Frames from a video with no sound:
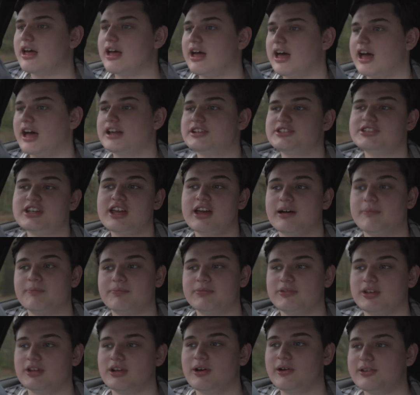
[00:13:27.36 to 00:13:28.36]
And yeah,
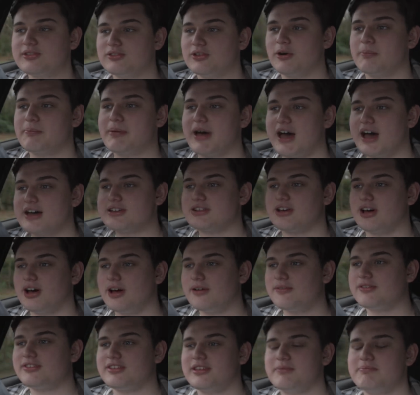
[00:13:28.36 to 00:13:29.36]
you know, it's not bad.
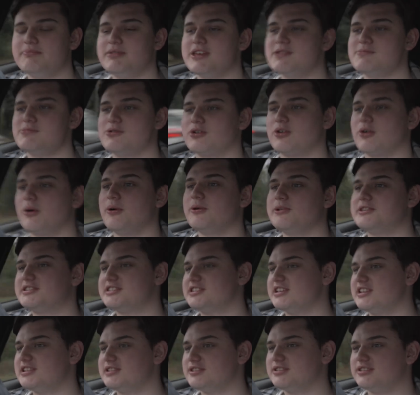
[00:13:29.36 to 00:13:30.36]
I've seen people
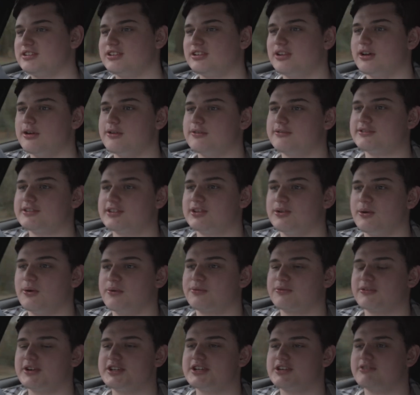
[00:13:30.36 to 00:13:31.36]
quoted, you know, $2 or
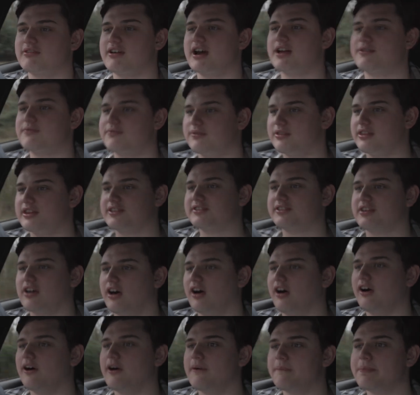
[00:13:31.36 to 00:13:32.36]
$3 grand for this
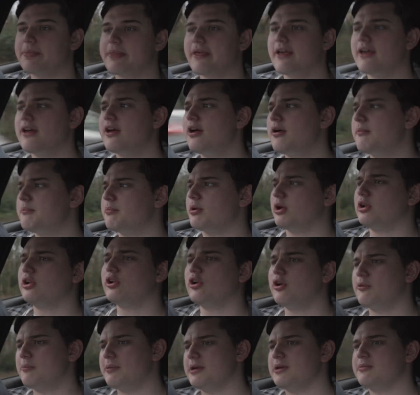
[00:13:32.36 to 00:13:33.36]
car, but a
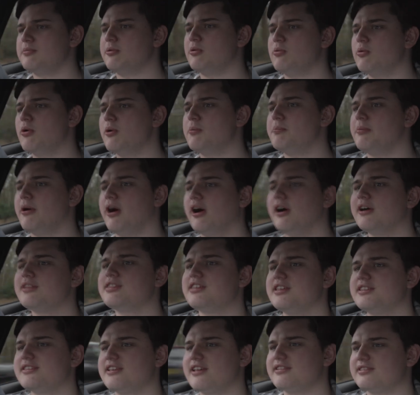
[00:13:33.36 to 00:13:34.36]
lot of people will buy
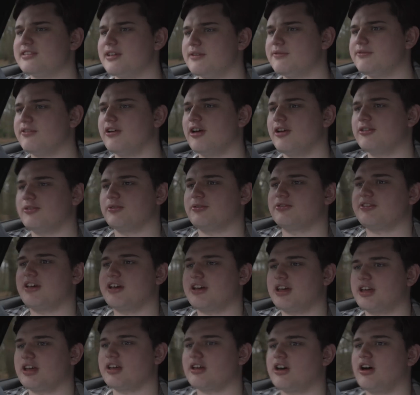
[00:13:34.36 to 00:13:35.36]
these as their first or
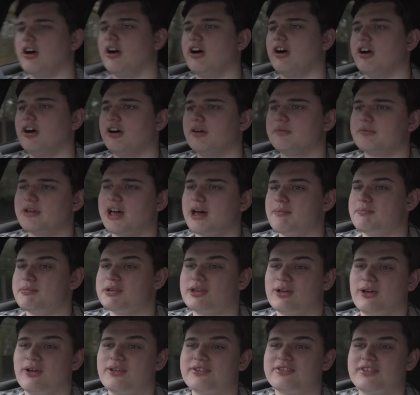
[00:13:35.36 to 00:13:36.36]
second car, and
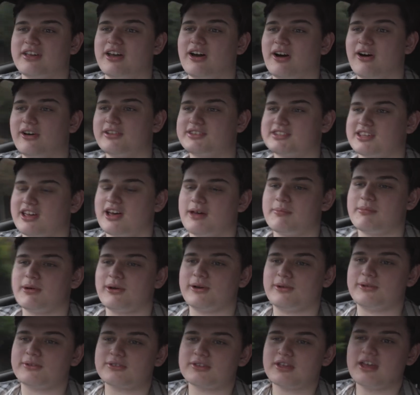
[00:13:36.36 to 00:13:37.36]
because they are
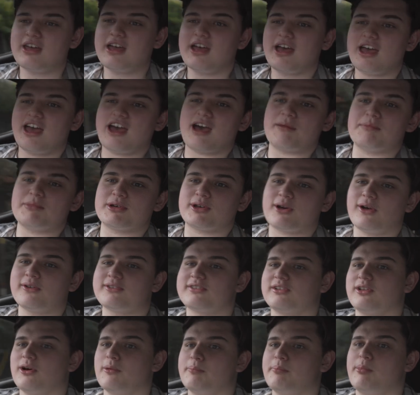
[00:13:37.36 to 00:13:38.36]
turbos, and because
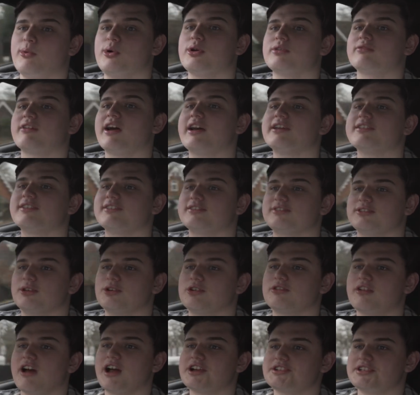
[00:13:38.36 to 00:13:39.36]
a lot of boy racers do
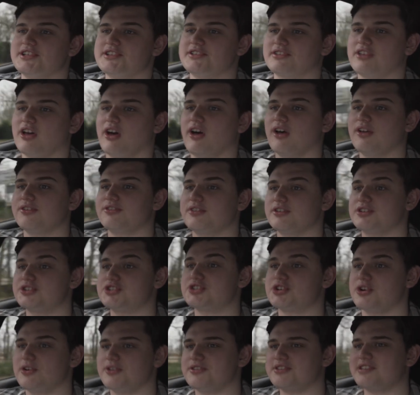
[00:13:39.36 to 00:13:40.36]
crash these cars, the
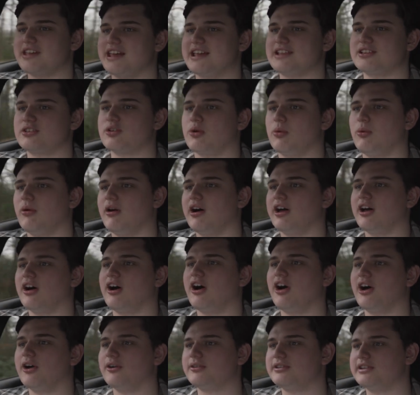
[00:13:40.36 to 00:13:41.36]
insurance is quite
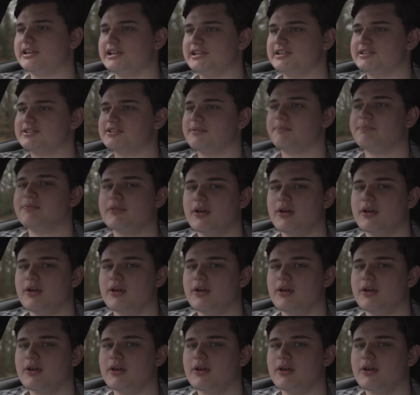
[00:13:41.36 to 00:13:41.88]
high on these